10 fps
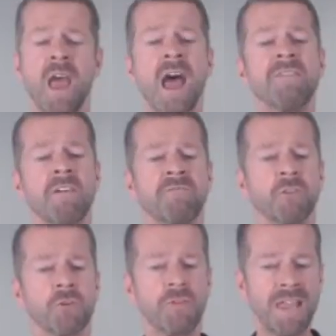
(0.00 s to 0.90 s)
And therefore
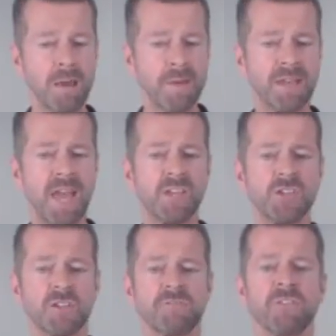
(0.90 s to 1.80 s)
the
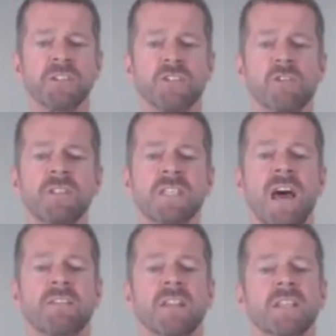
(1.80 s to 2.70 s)
recommendation for endurance
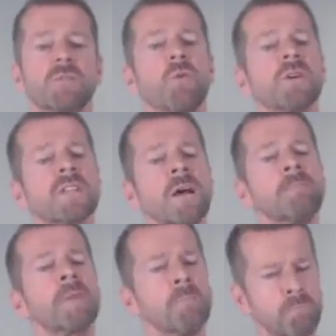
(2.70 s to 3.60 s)
athletes was
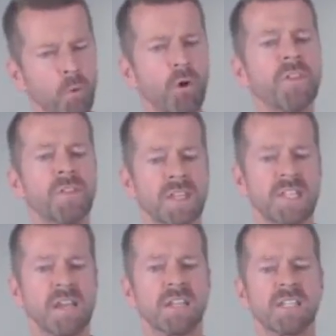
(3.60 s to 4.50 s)
more than the
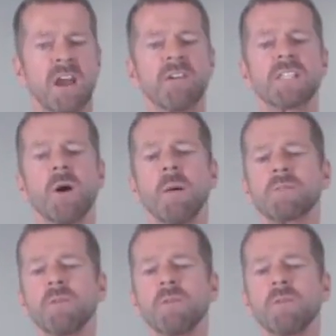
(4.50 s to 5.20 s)
sedentary, so up to